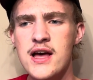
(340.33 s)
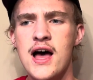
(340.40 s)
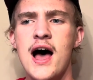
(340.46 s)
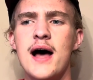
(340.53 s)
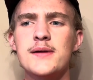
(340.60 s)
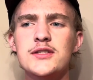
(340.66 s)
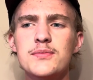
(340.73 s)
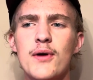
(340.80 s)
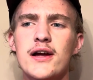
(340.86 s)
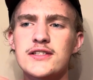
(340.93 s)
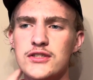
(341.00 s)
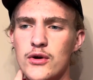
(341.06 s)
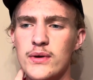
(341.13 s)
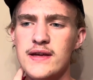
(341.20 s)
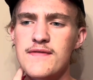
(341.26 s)
I'm surprised
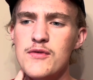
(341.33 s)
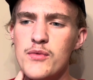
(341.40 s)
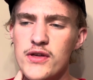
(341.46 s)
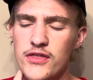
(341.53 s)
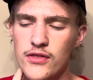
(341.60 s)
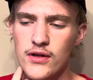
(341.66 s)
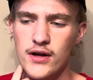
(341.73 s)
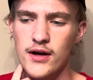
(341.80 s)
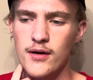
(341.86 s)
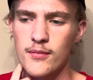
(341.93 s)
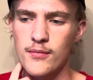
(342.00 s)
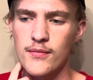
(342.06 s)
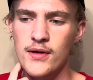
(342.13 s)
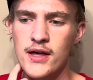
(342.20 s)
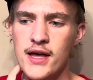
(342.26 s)
though, even with
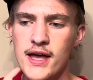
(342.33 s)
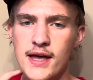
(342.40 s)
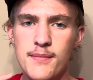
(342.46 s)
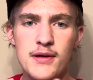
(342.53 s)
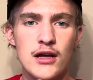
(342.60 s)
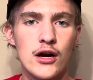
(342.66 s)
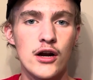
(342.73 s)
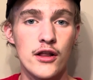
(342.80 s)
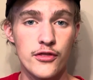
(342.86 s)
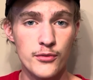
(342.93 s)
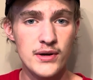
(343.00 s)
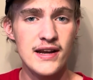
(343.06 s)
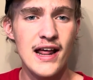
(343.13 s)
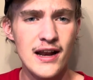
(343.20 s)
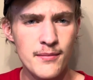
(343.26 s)
it being on a
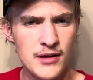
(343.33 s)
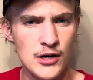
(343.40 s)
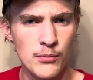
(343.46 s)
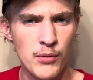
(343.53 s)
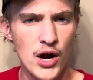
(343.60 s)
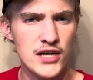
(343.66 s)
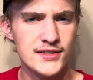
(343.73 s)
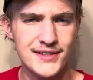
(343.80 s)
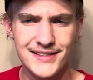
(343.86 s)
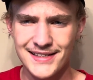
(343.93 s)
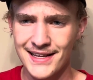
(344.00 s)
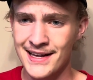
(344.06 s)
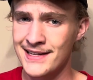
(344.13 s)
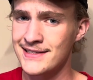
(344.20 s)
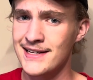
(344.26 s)
3nm process, it
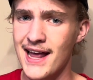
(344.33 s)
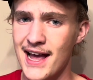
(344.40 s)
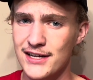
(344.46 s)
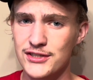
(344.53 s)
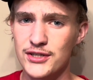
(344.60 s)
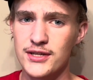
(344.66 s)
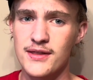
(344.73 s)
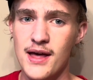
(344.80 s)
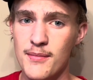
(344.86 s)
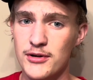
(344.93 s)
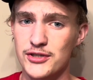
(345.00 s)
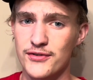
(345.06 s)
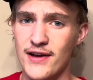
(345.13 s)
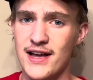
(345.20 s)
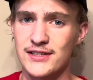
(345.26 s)
isn't actually that much
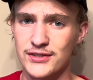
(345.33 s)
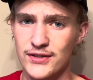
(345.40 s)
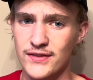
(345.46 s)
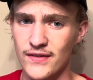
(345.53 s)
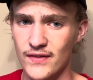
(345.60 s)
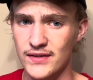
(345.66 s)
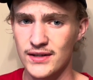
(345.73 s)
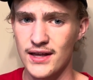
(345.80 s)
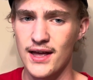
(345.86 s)
faster than